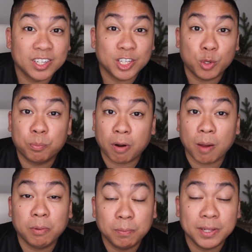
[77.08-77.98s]
you
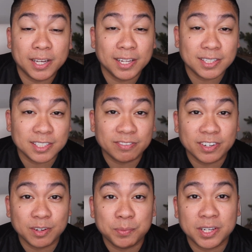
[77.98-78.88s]
probably clicked this
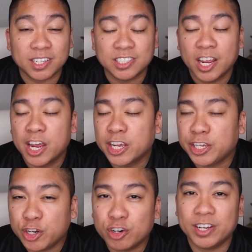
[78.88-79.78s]
video because
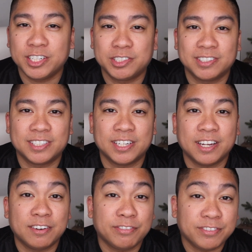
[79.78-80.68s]
you're interested
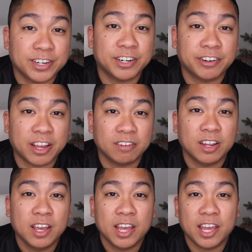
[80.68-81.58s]
in figuring
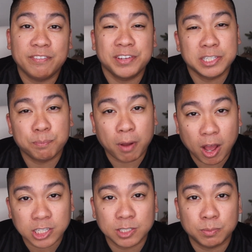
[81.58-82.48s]
out if it's
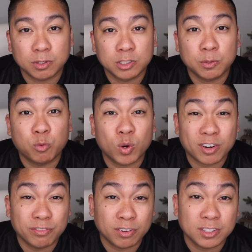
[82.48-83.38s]
possible to
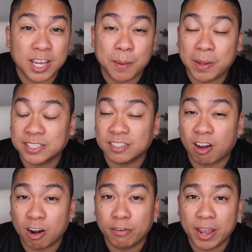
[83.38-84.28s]
work full-time as an
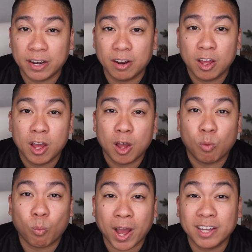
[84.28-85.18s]
RN
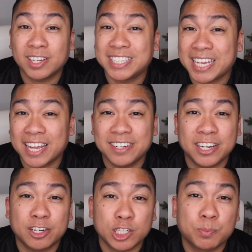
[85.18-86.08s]
while
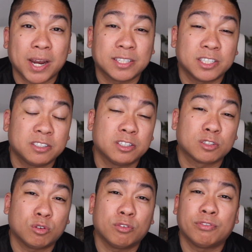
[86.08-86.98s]
attending nurse practitioner
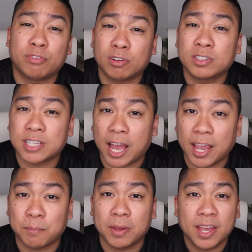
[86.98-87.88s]
school
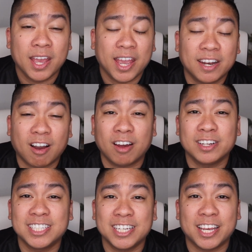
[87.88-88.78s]
full-time. And
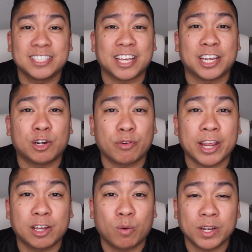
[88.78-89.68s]
honestly, it's a
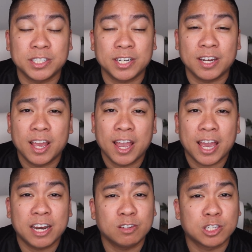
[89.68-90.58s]
great question,
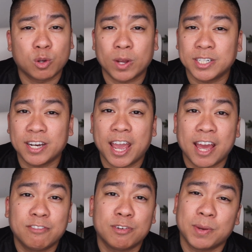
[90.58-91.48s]
and it was a question I
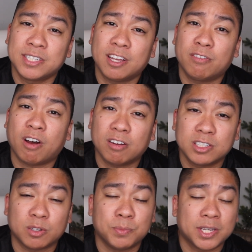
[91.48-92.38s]
had for myself
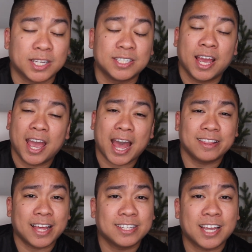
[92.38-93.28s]
also, because
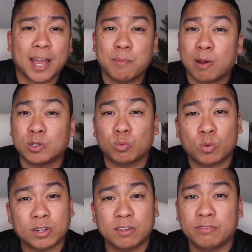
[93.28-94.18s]
at that time I was
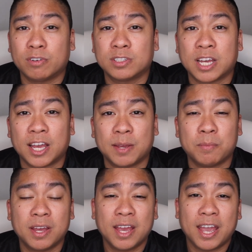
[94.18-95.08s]
working
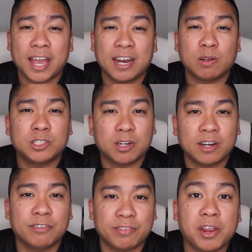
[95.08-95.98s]
full-time and I was
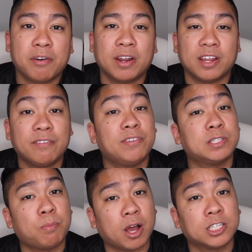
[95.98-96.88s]
trying to figure out if
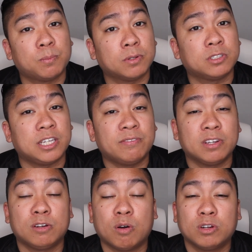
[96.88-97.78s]
it's possible to
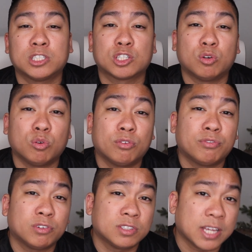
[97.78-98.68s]
even go to school
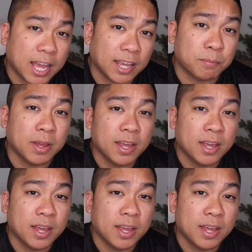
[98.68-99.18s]
full-time.